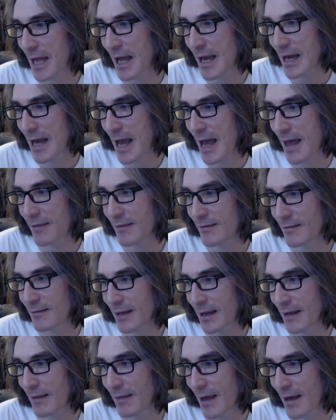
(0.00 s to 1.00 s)
I'm glad I
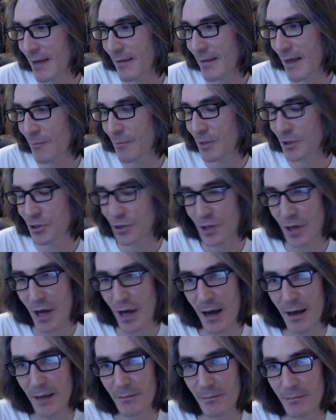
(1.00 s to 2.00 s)
had like that
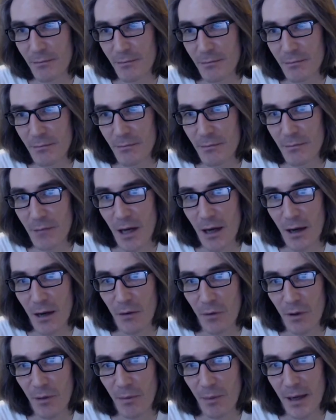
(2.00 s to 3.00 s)
much time
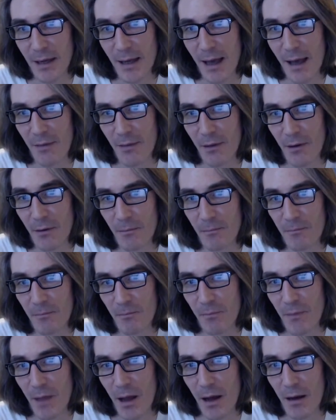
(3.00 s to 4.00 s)
with my dad
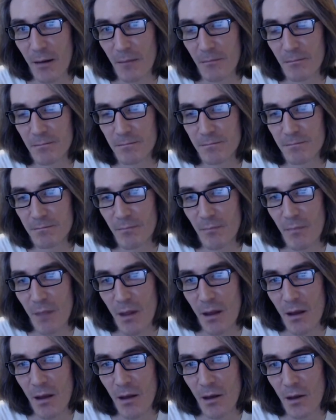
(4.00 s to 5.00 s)
though.
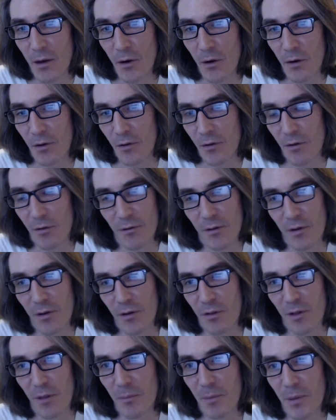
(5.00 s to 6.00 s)
You know,
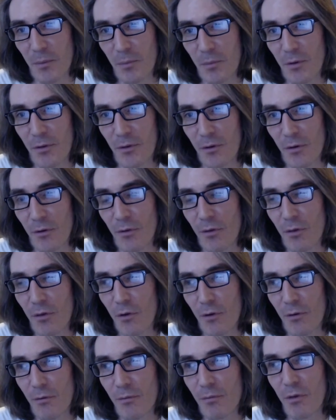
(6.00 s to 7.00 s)
because some people
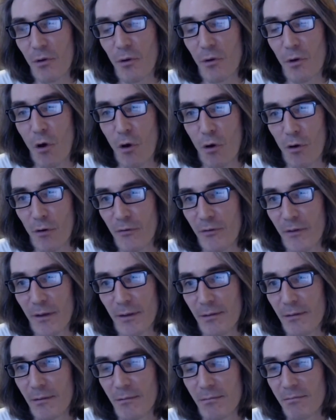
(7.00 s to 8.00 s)
they're
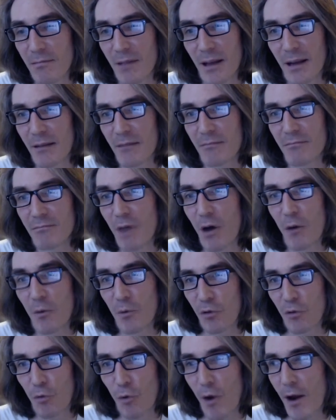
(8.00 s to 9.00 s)
orphaned like
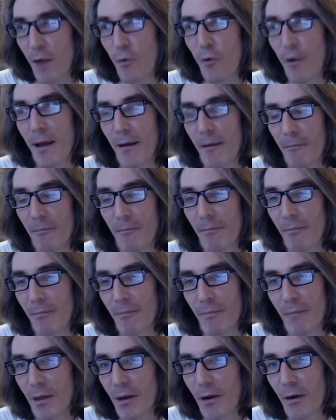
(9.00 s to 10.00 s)
almost right away,
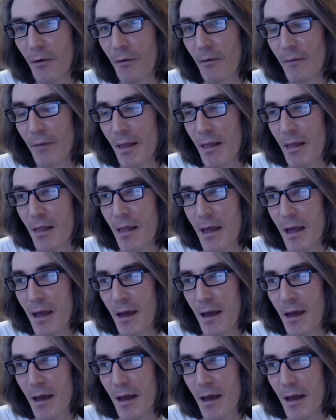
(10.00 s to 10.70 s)
you know,